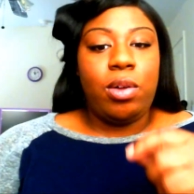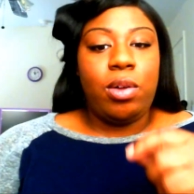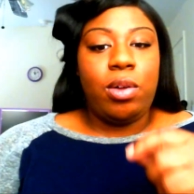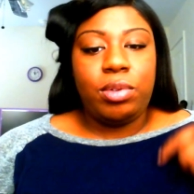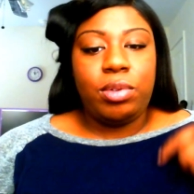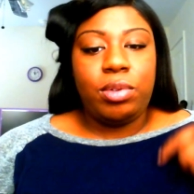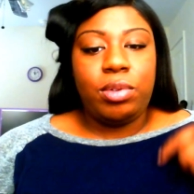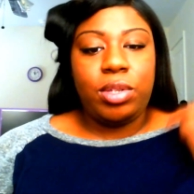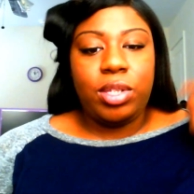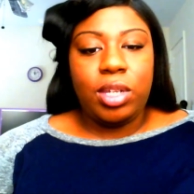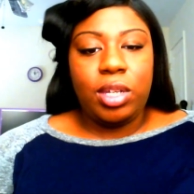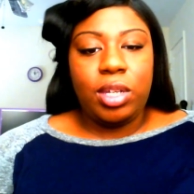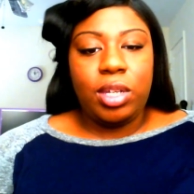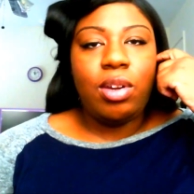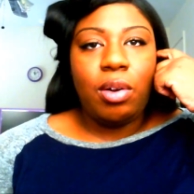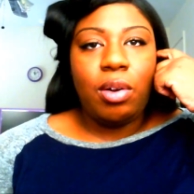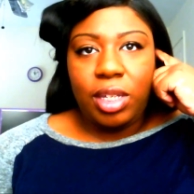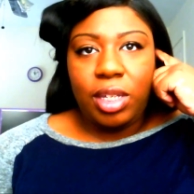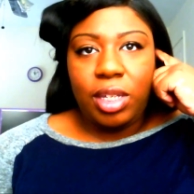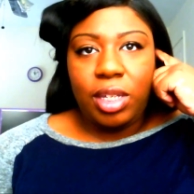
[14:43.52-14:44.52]
to, you know, to
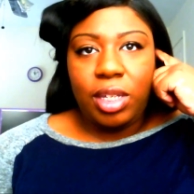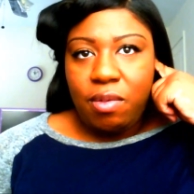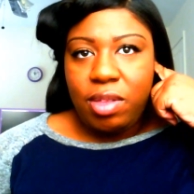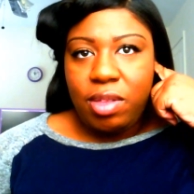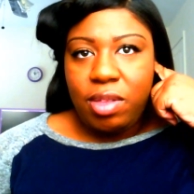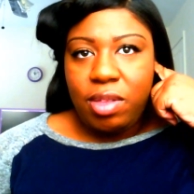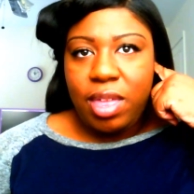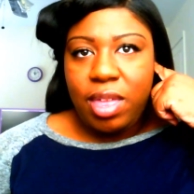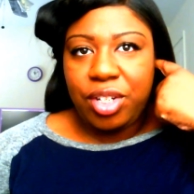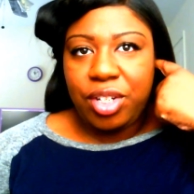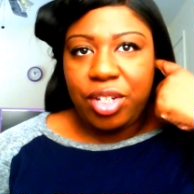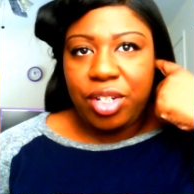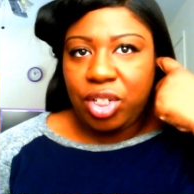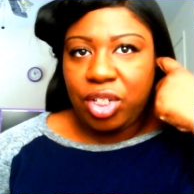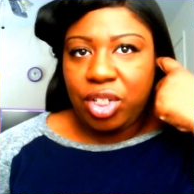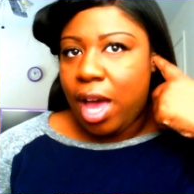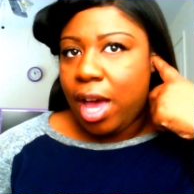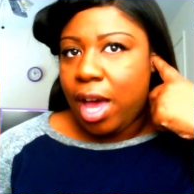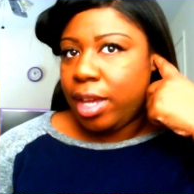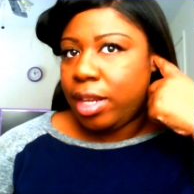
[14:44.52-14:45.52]
give you that shine
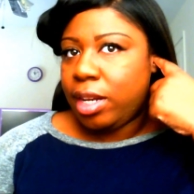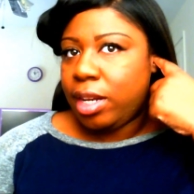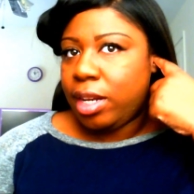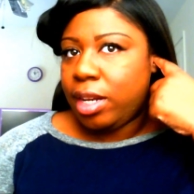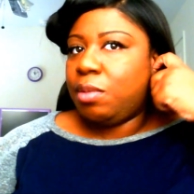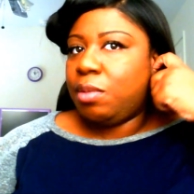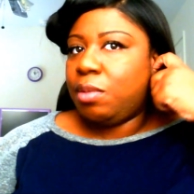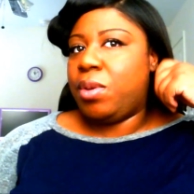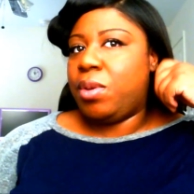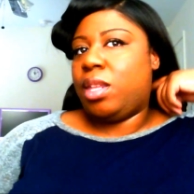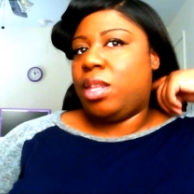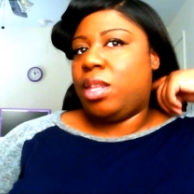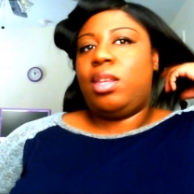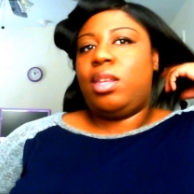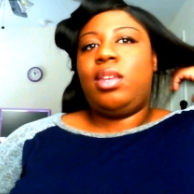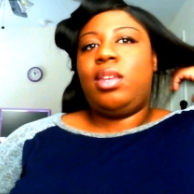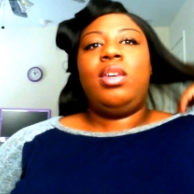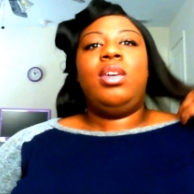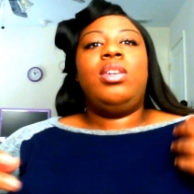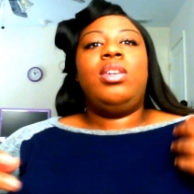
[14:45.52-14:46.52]
and keep it,
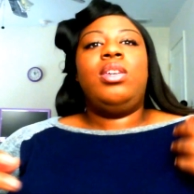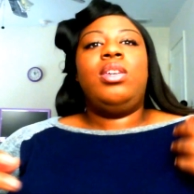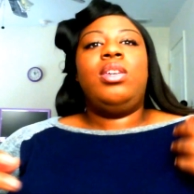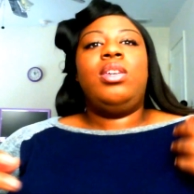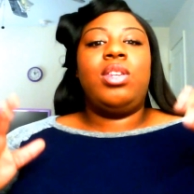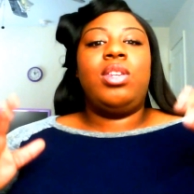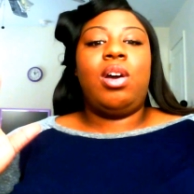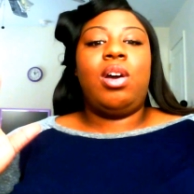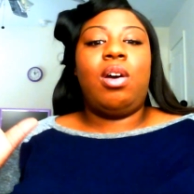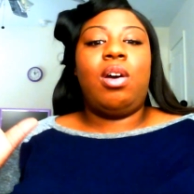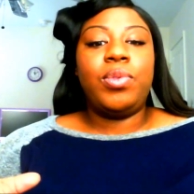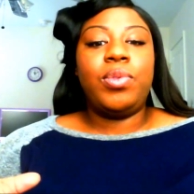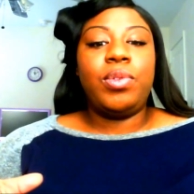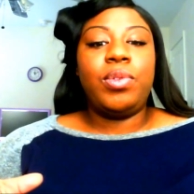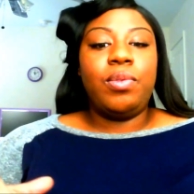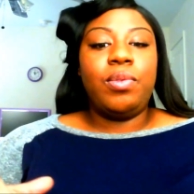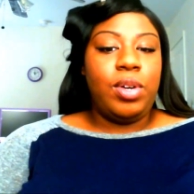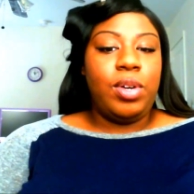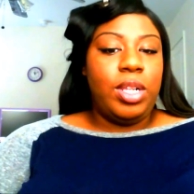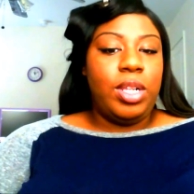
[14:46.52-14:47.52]
you know, really
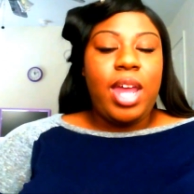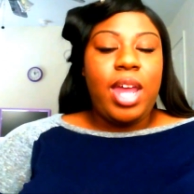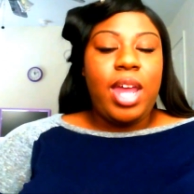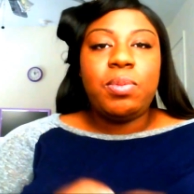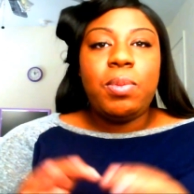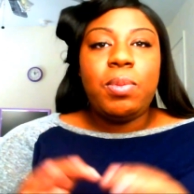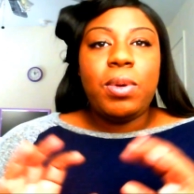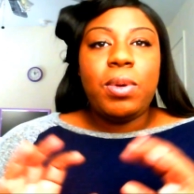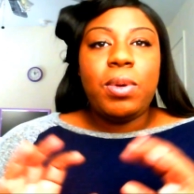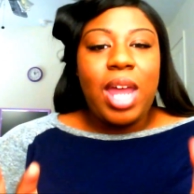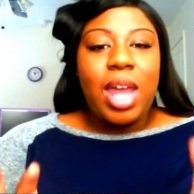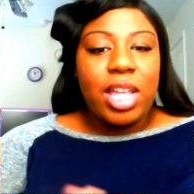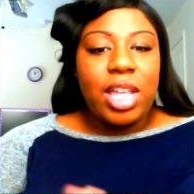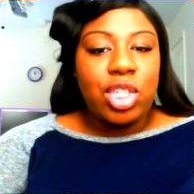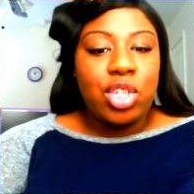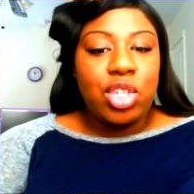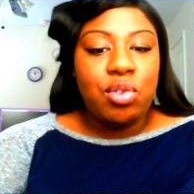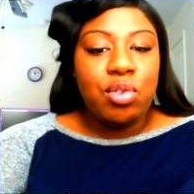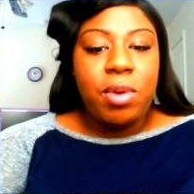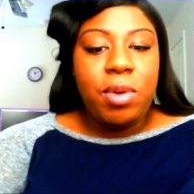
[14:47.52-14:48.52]
nice, but not too much
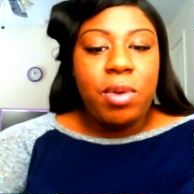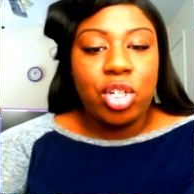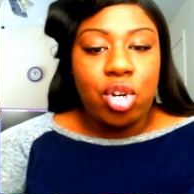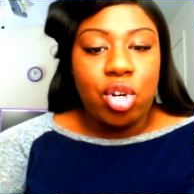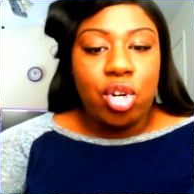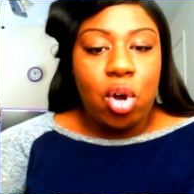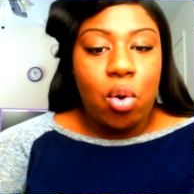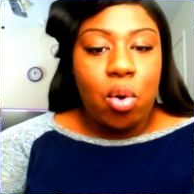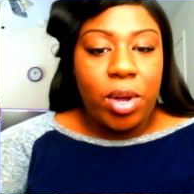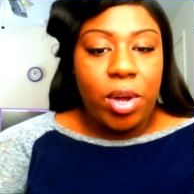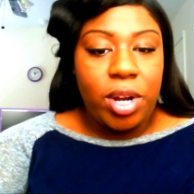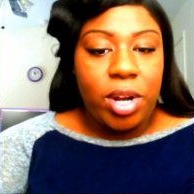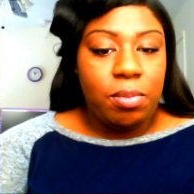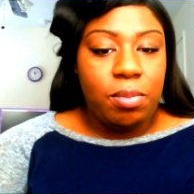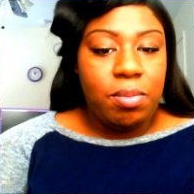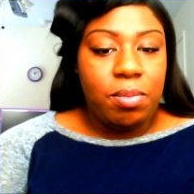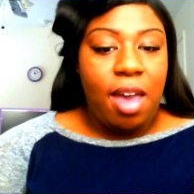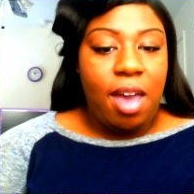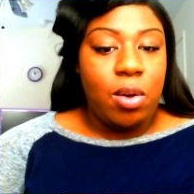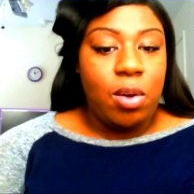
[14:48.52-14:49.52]
because you don't want it to be
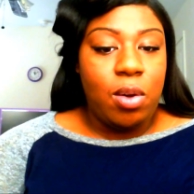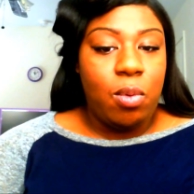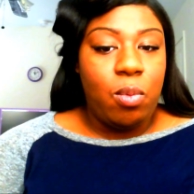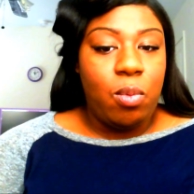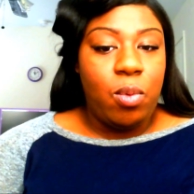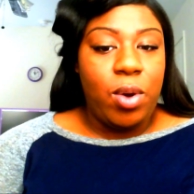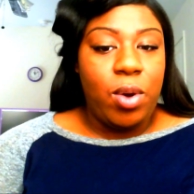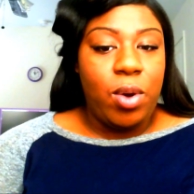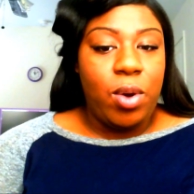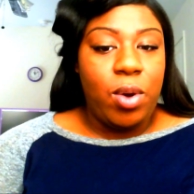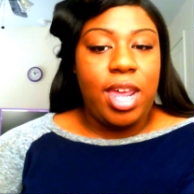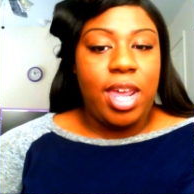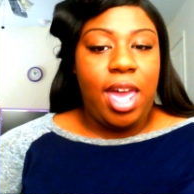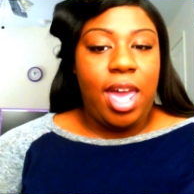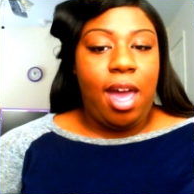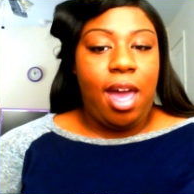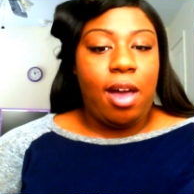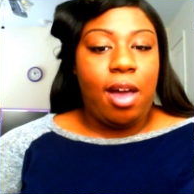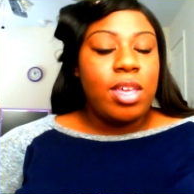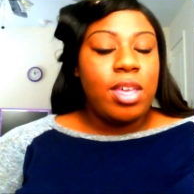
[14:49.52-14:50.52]
heavy and weighed down.
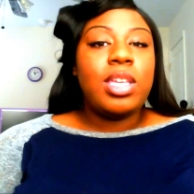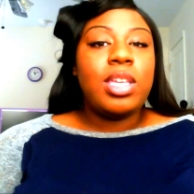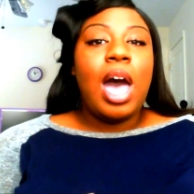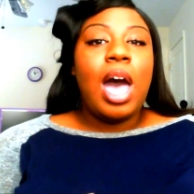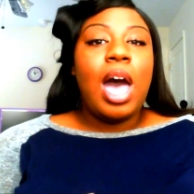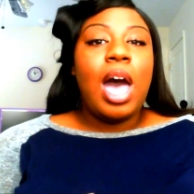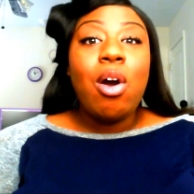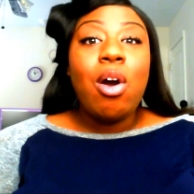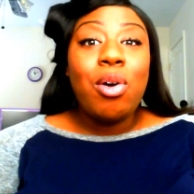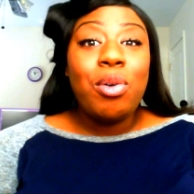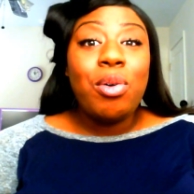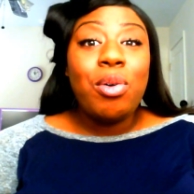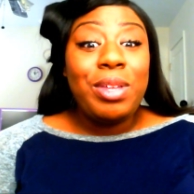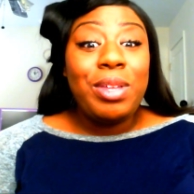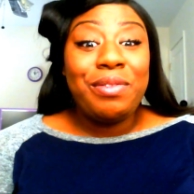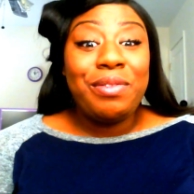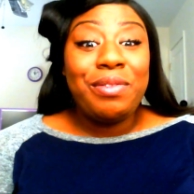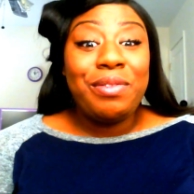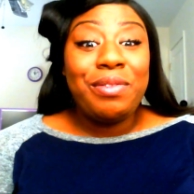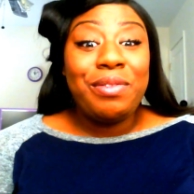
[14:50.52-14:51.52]
So I hope this
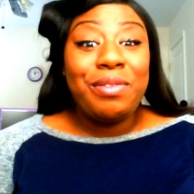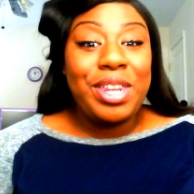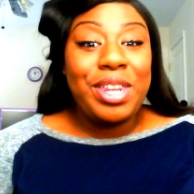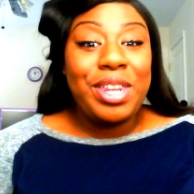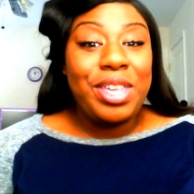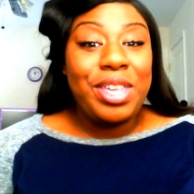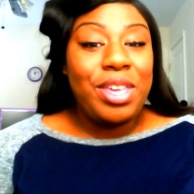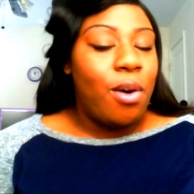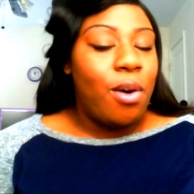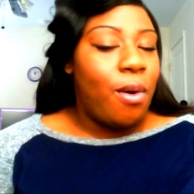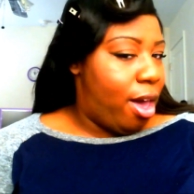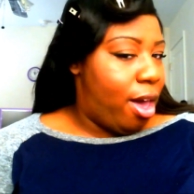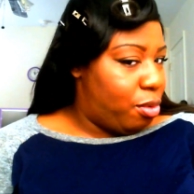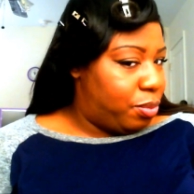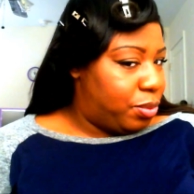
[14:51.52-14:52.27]
video helped.